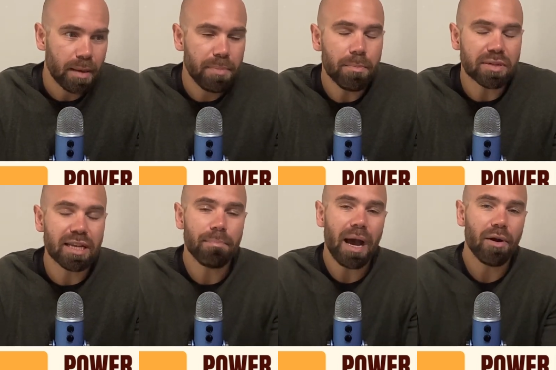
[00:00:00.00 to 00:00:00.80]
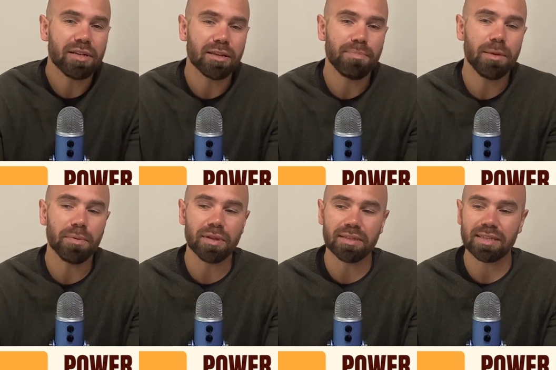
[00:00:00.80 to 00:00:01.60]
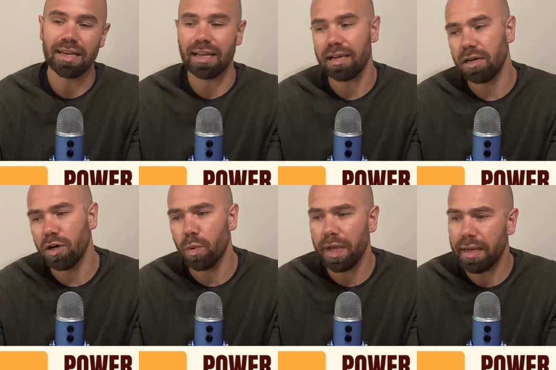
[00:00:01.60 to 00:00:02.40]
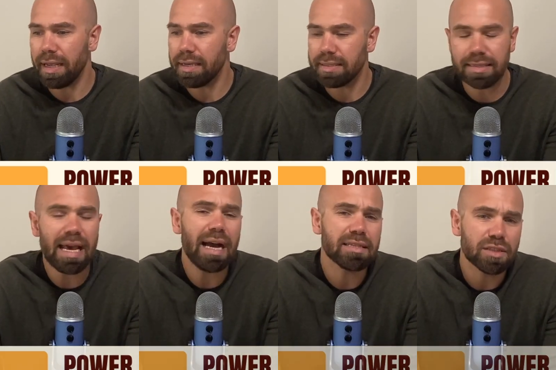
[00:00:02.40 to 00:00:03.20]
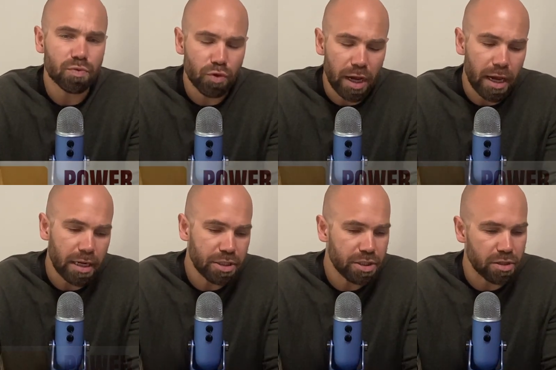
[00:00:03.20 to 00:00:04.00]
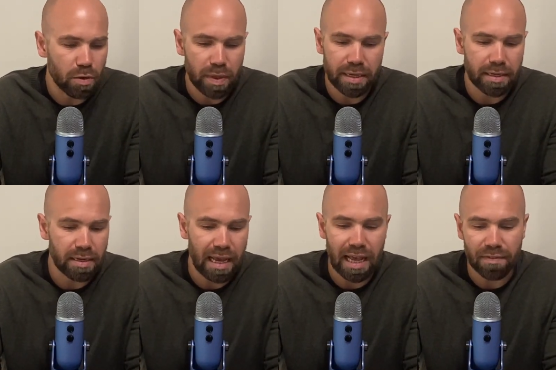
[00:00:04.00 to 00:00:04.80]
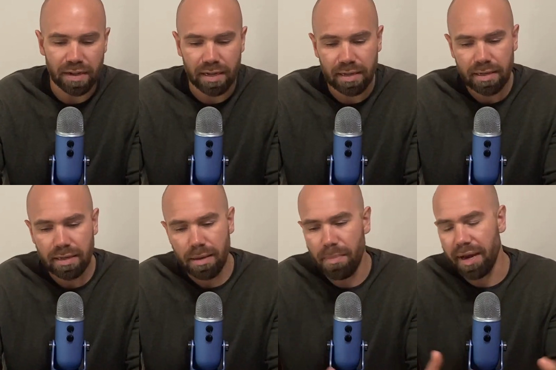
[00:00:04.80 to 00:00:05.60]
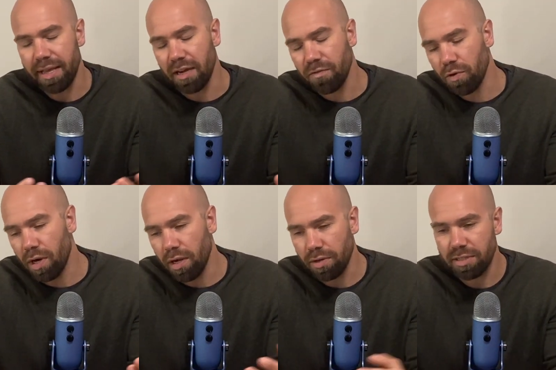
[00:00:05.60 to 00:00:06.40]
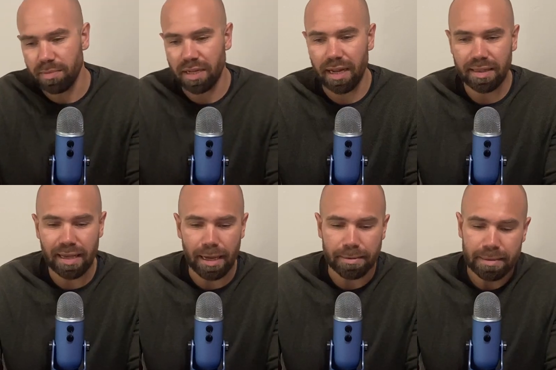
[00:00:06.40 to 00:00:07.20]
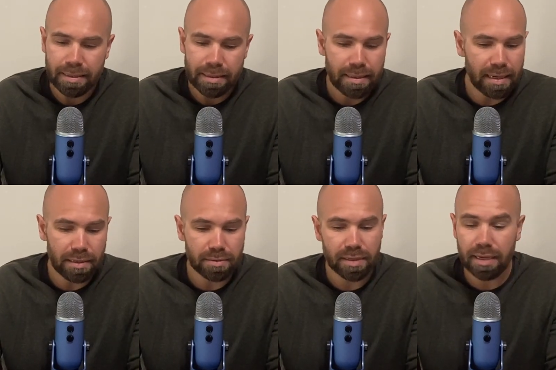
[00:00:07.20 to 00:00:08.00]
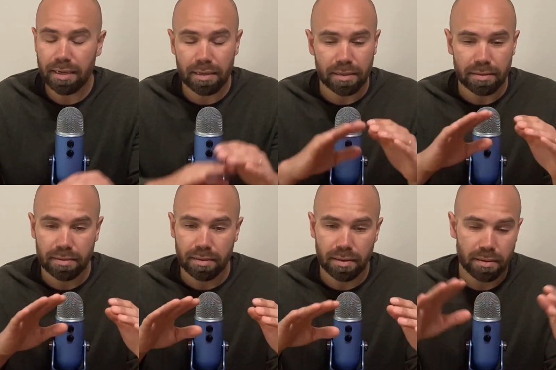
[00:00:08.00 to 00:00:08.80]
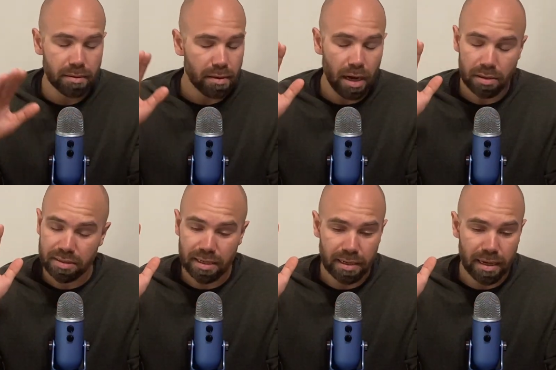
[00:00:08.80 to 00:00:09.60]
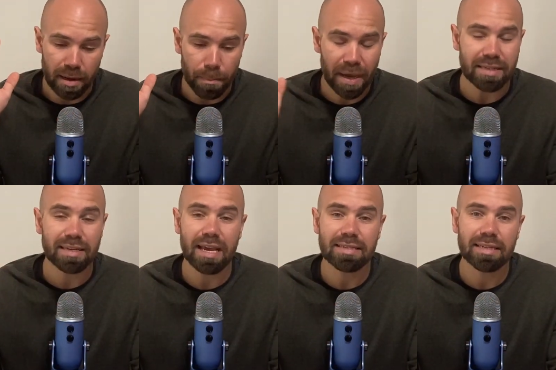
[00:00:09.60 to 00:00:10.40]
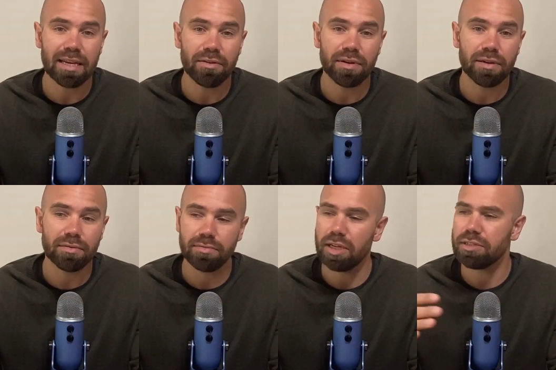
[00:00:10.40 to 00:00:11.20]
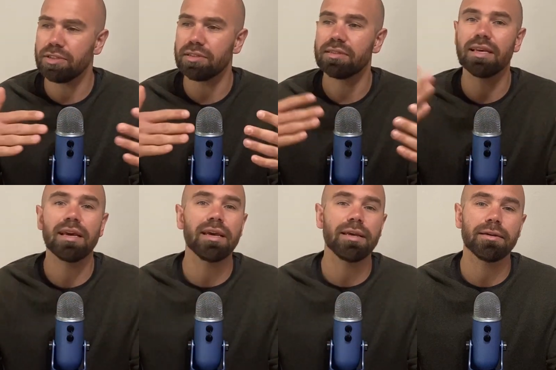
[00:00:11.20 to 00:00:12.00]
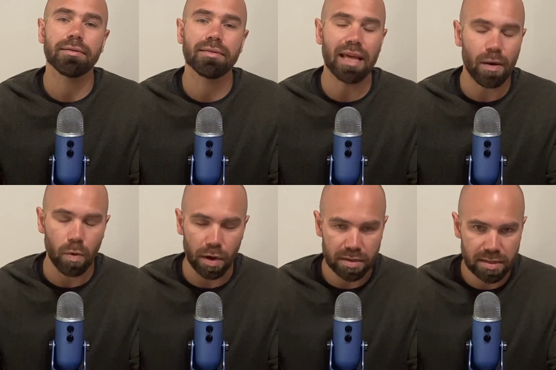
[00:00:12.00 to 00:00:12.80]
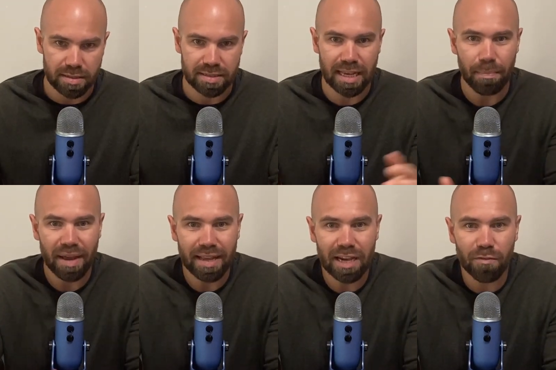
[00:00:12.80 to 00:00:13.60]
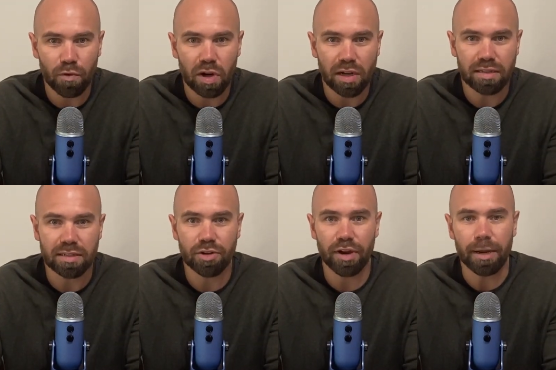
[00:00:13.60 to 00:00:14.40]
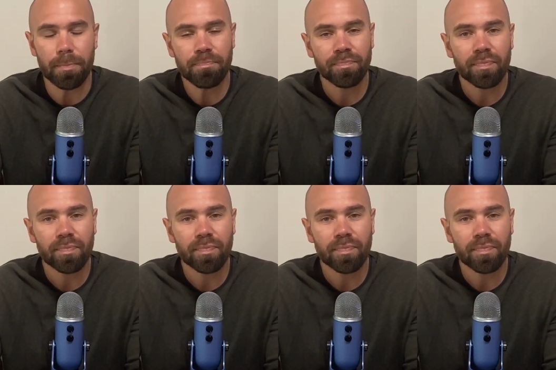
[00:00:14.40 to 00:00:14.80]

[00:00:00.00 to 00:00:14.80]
People say power to the people and say like, oh, we need to tax the rich so we can have Medicare for all or something like that. Now, I'll say in a best case scenario, let's just say that works. Let's just say Medicare for all is a great